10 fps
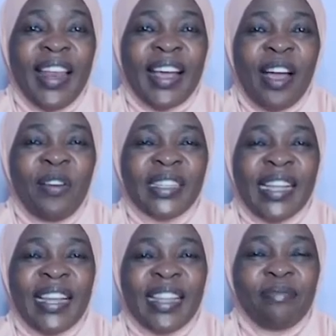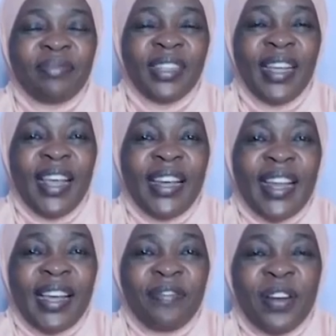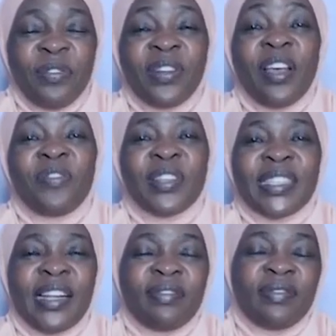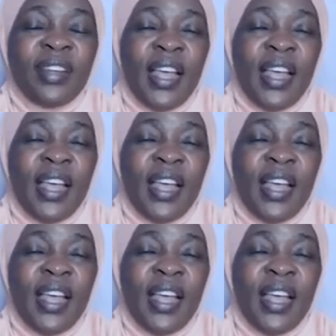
Like I always end them, take very good care of yourself,